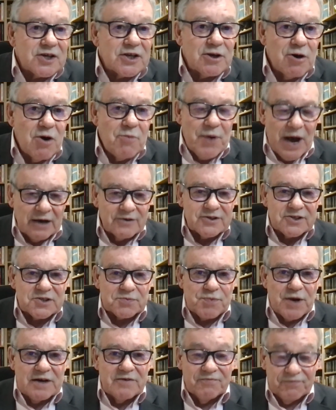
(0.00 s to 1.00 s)
So they were about
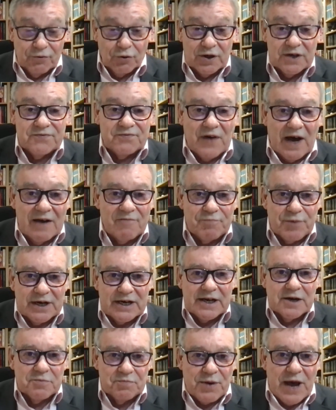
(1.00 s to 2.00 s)
to spend £45
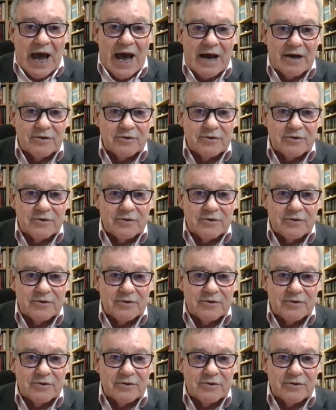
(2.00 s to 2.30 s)
billion